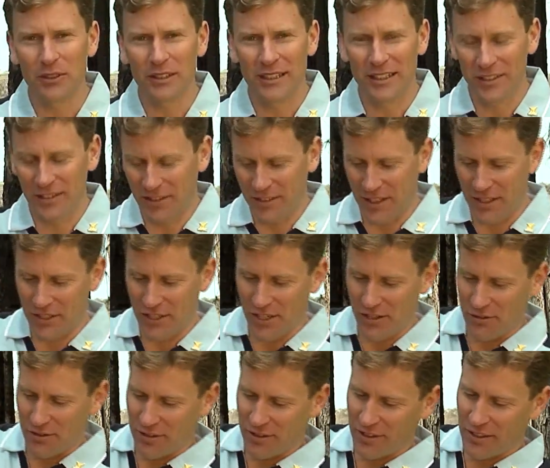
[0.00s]
He's
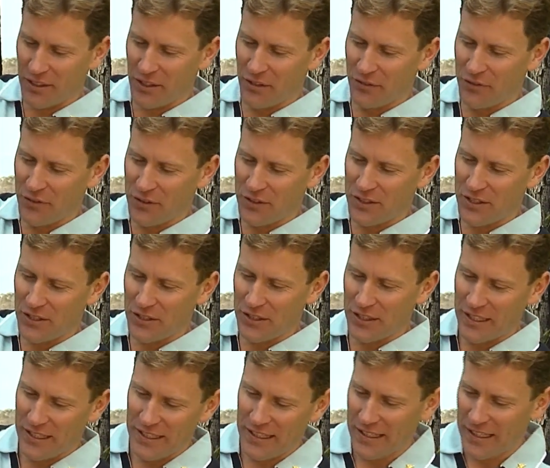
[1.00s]
generously offered to
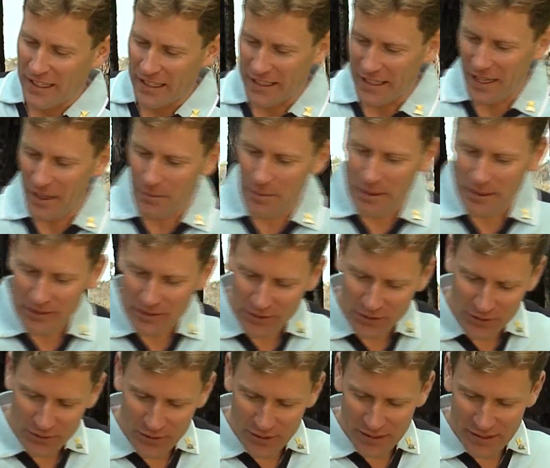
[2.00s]
allow me
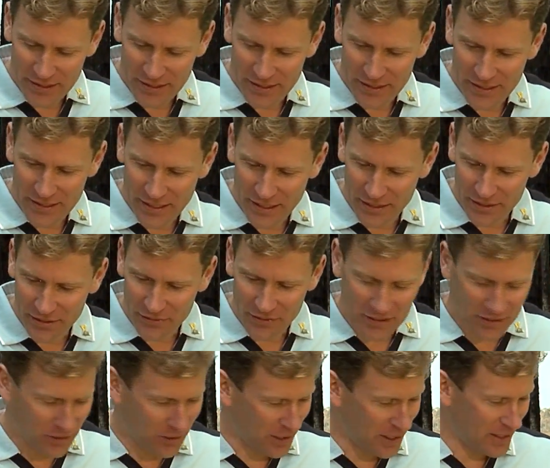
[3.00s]
to delve
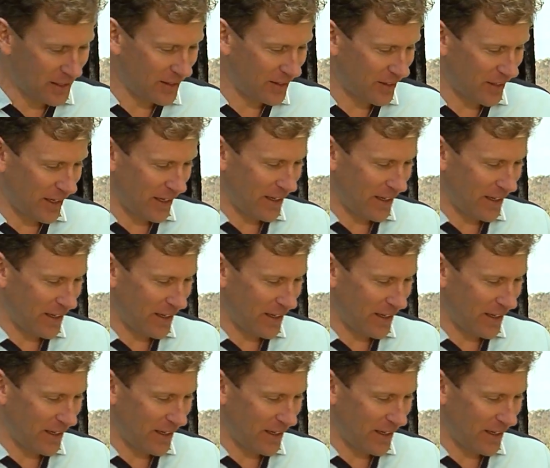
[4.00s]
into his